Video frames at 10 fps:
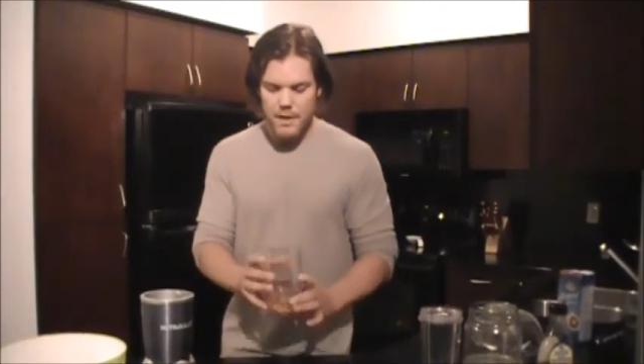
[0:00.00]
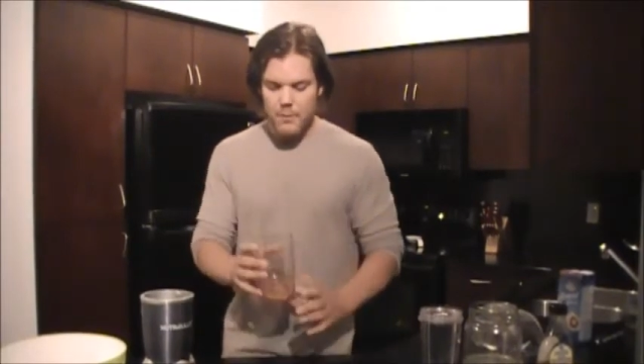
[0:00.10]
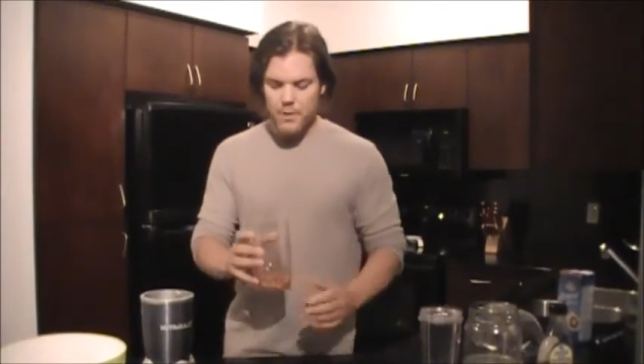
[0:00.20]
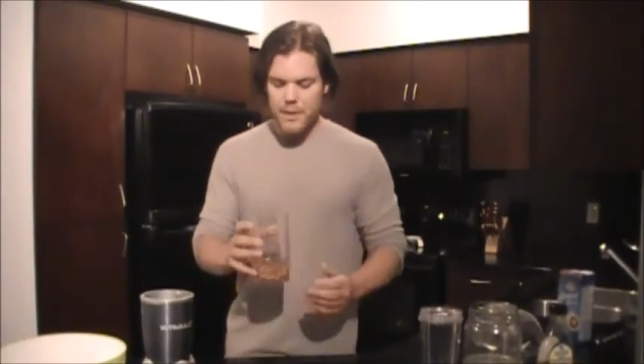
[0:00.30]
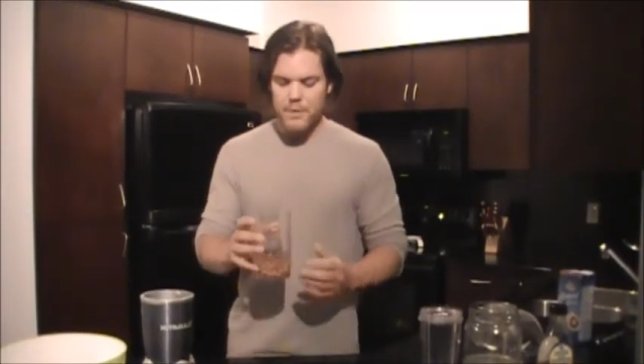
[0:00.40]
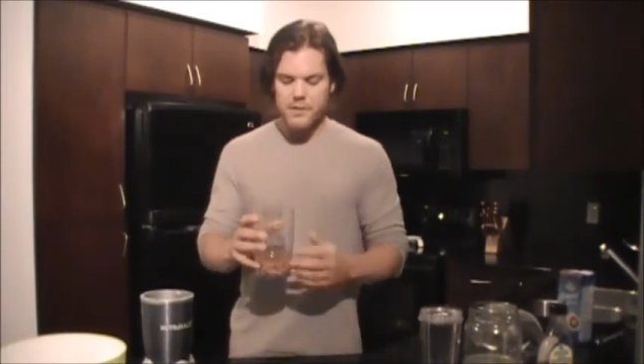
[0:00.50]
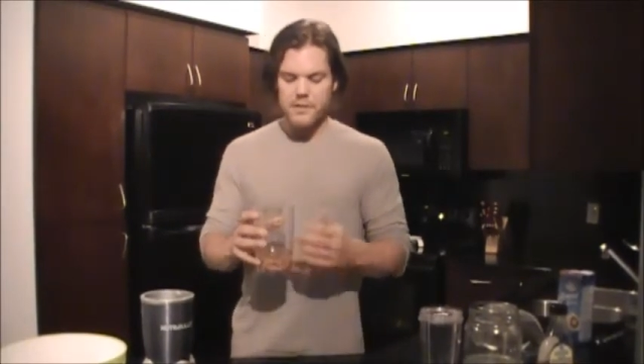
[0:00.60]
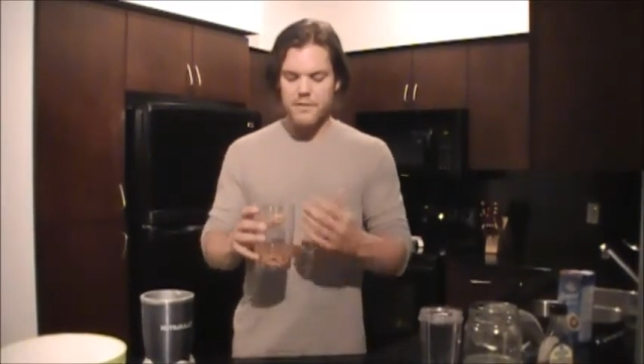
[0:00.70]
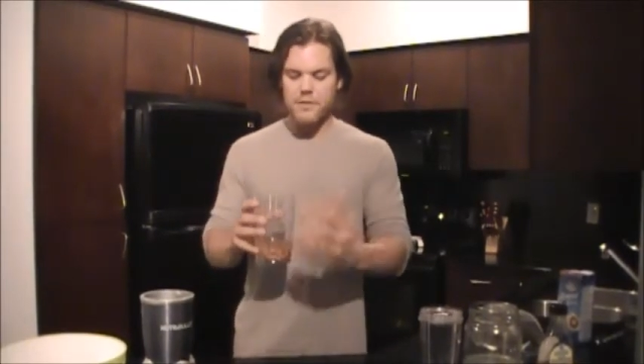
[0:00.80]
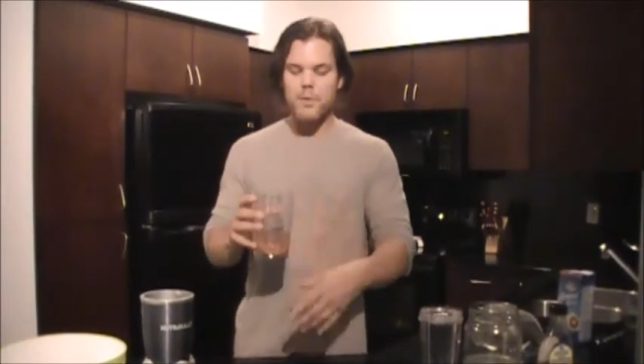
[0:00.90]
and what that means
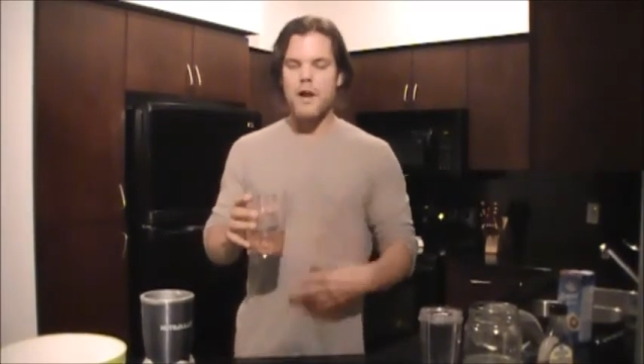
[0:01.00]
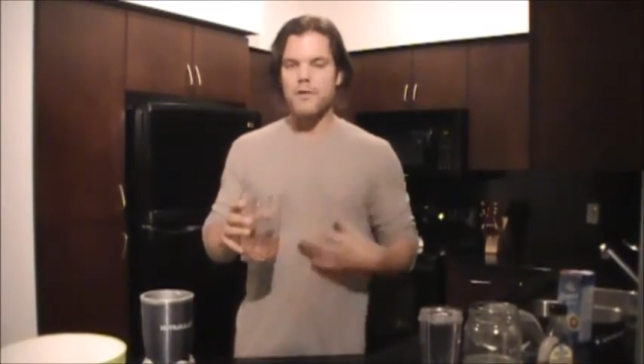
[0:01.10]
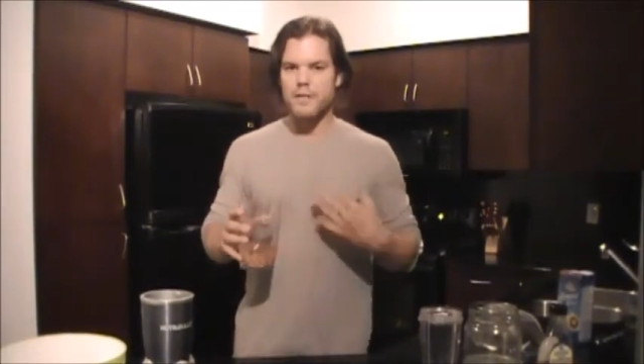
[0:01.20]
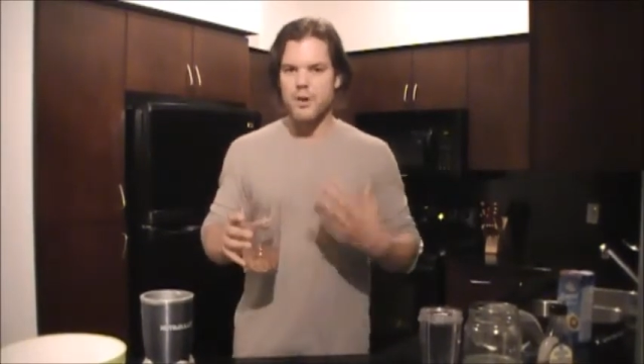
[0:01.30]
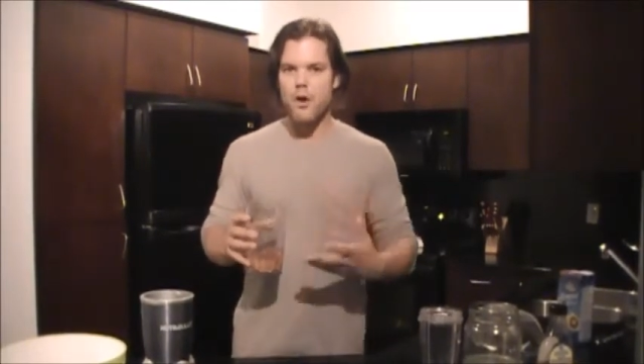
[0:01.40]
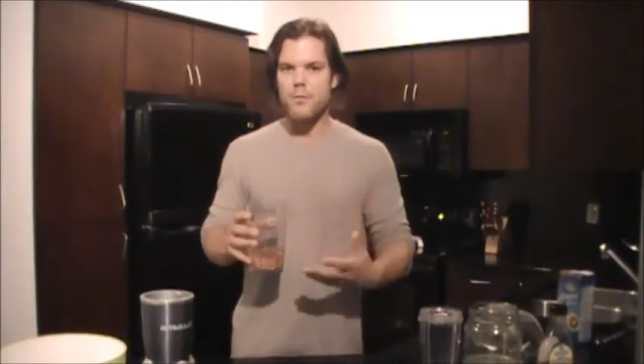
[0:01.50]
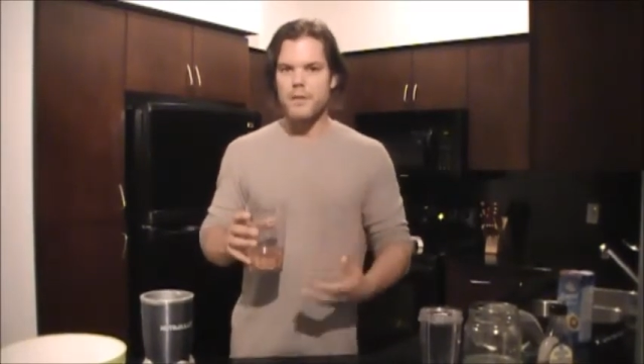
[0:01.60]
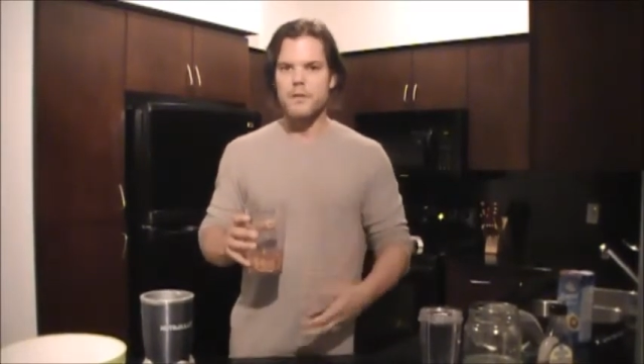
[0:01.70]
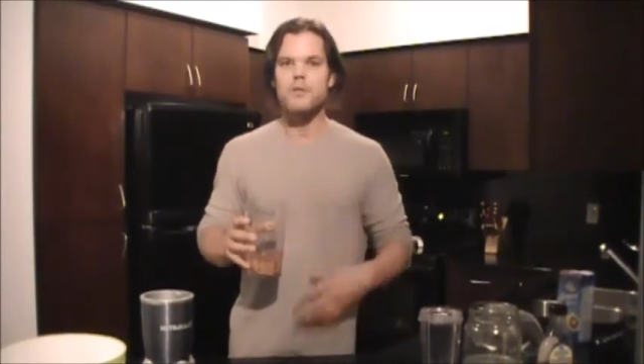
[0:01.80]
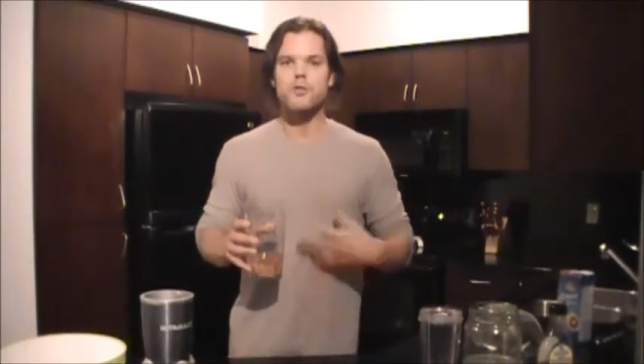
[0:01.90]
is I've sprouted the almond.